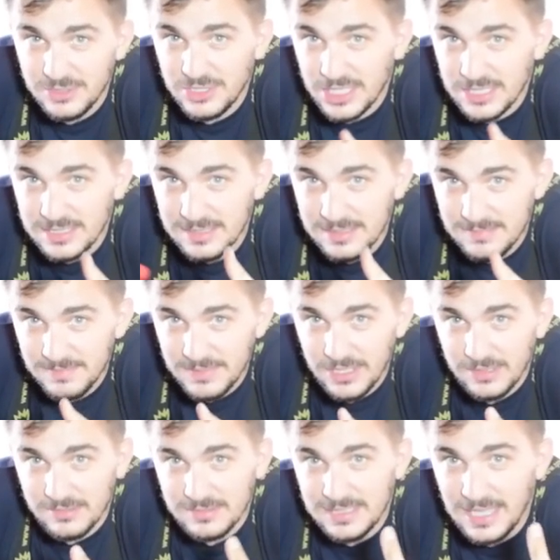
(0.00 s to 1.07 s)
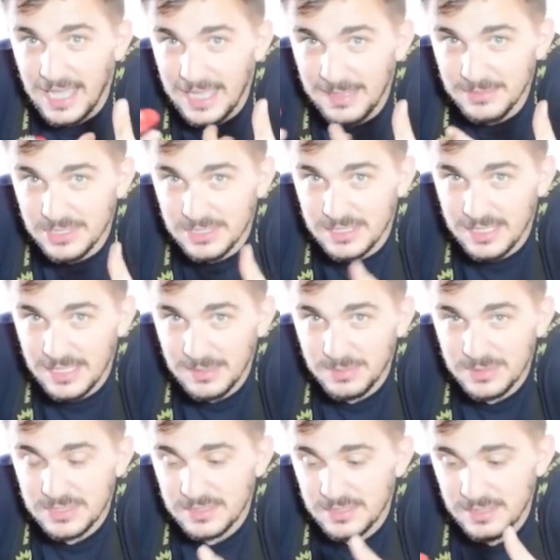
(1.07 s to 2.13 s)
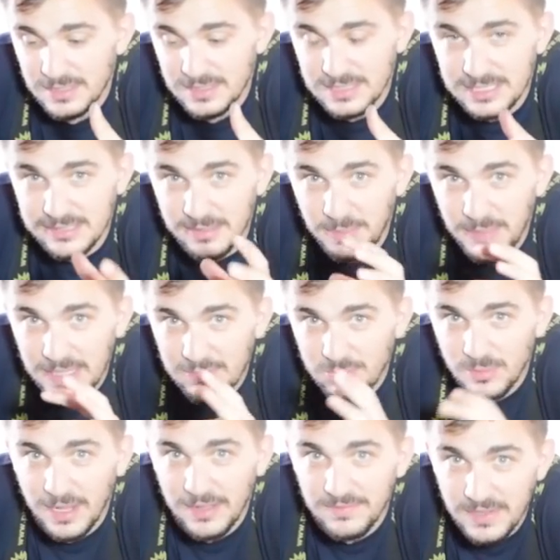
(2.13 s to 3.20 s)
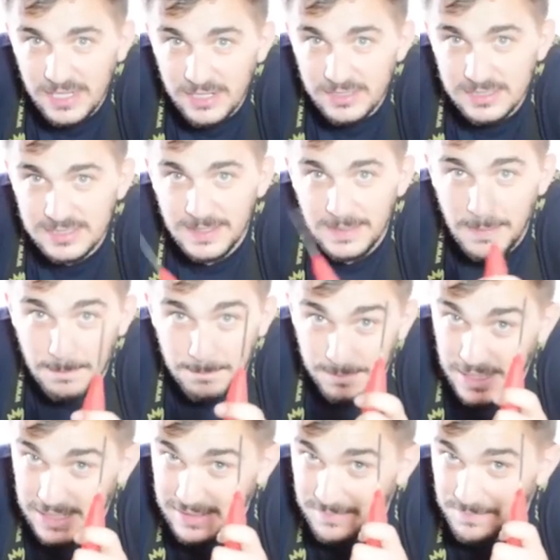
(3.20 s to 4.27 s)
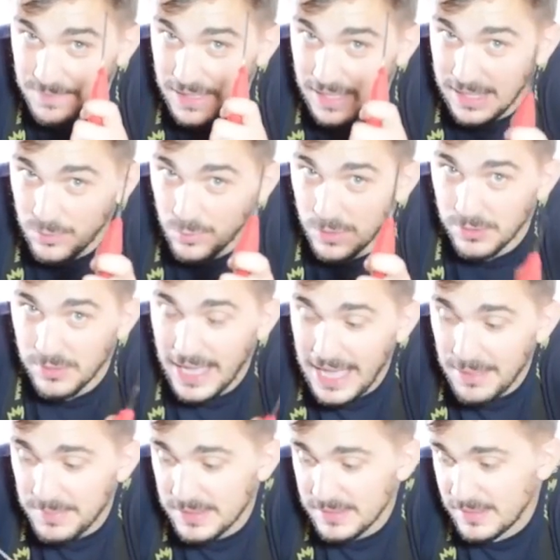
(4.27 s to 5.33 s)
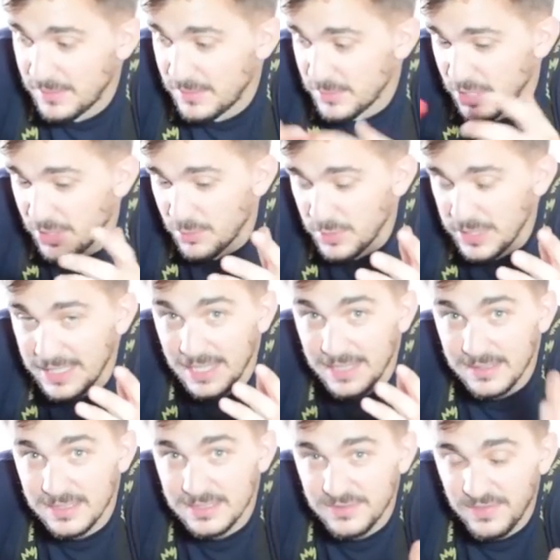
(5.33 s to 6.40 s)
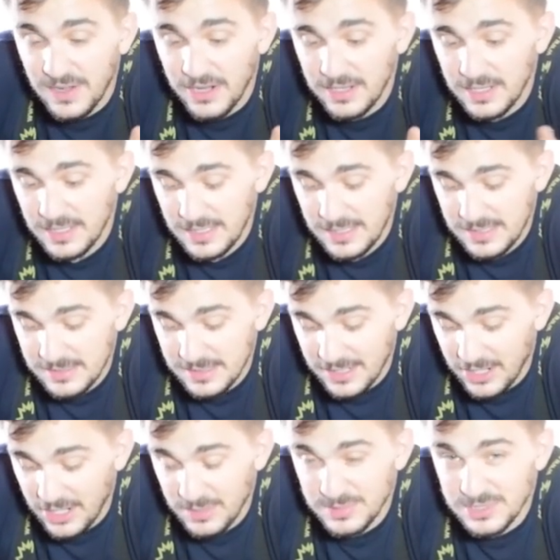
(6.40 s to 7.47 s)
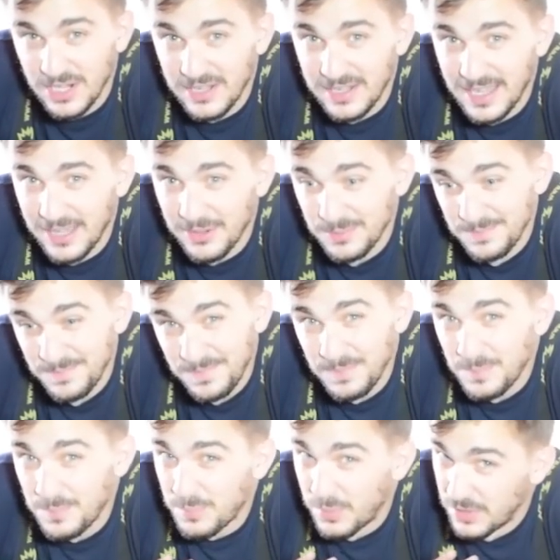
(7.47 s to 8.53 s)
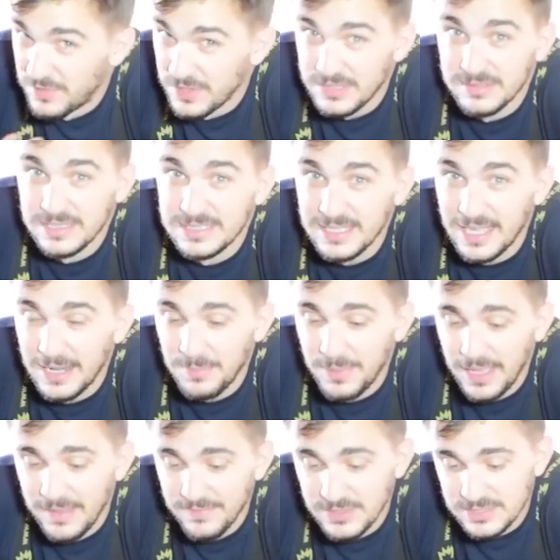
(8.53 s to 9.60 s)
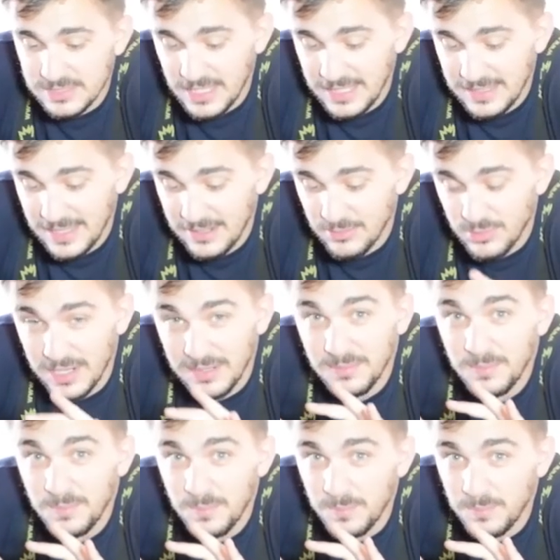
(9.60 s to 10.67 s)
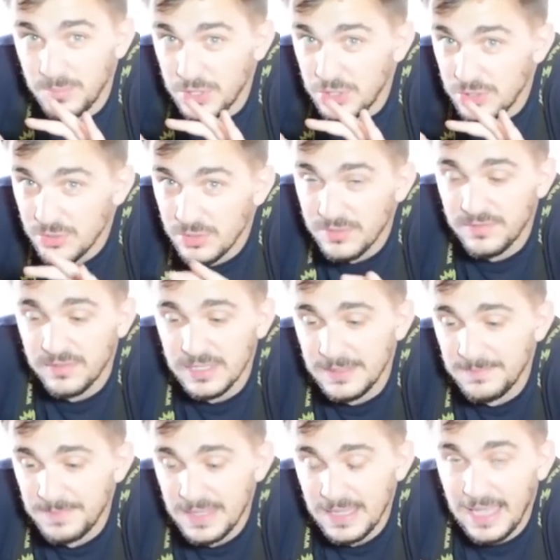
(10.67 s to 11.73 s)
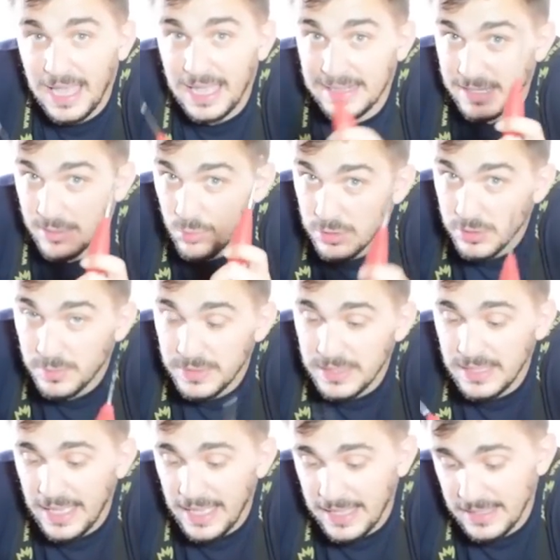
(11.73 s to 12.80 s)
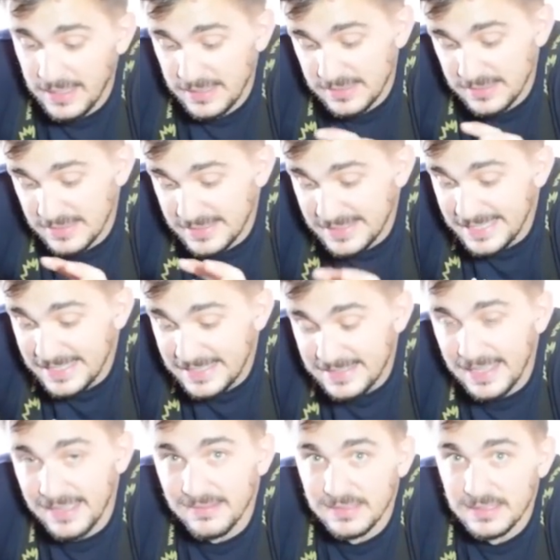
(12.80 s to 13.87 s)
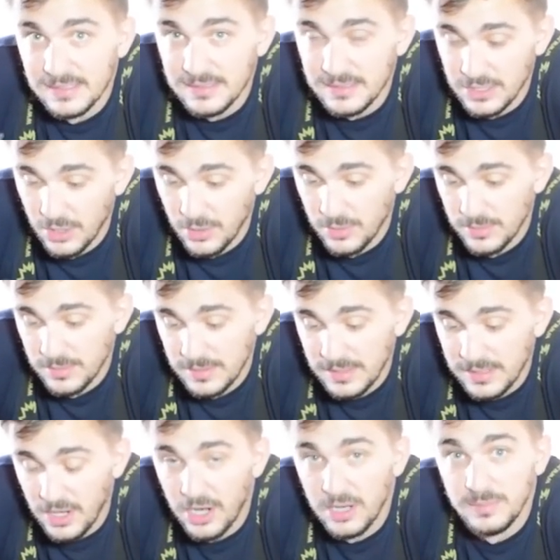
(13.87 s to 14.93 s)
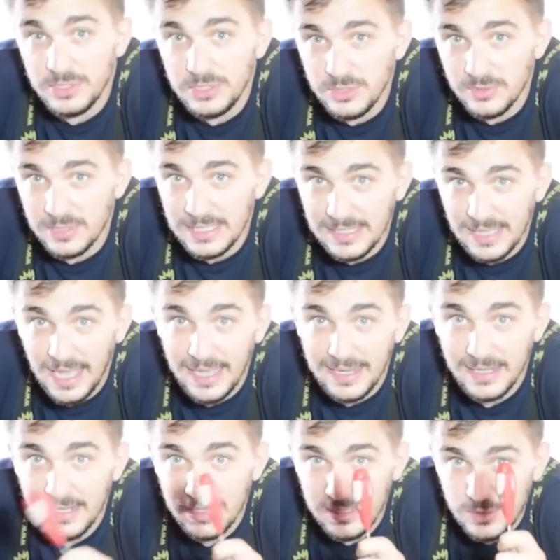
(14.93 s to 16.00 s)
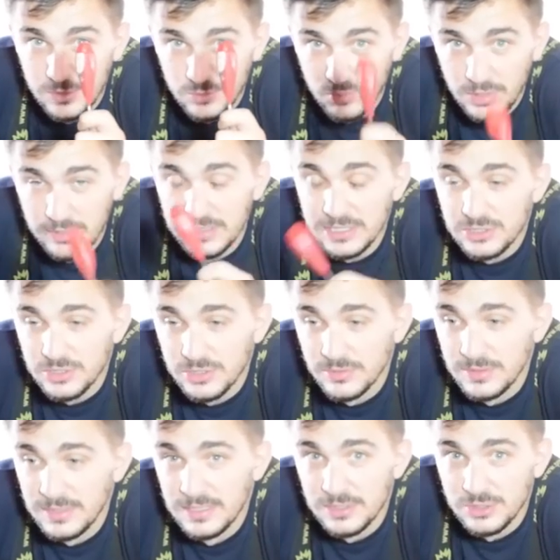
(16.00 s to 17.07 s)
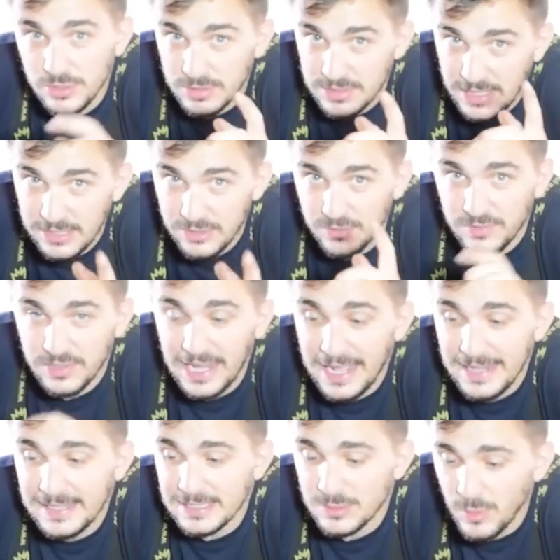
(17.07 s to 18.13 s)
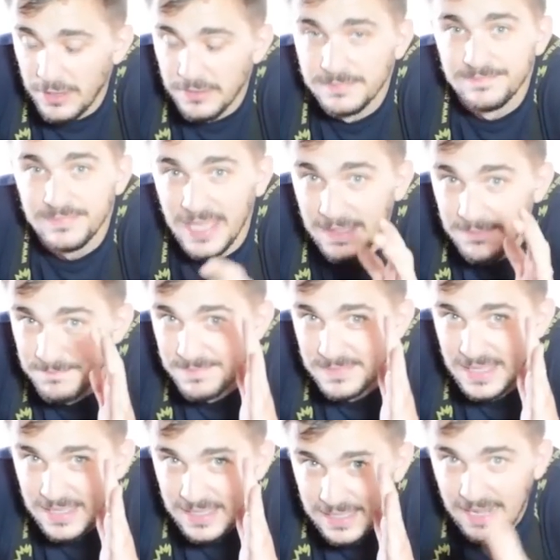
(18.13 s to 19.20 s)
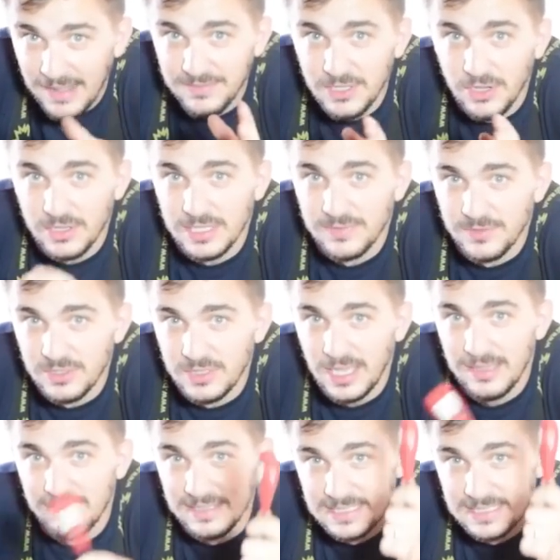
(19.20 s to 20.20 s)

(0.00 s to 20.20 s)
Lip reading: Just, you know, time just keeps slipping through my fingers, but it will happen. You know, we got this far. The carbs are now perfectly set up. I have to say they run beautifully and there will be a detailed, you know, carb tuning guide really soon, so stay tuned for that as well. Okay, enough talking for today.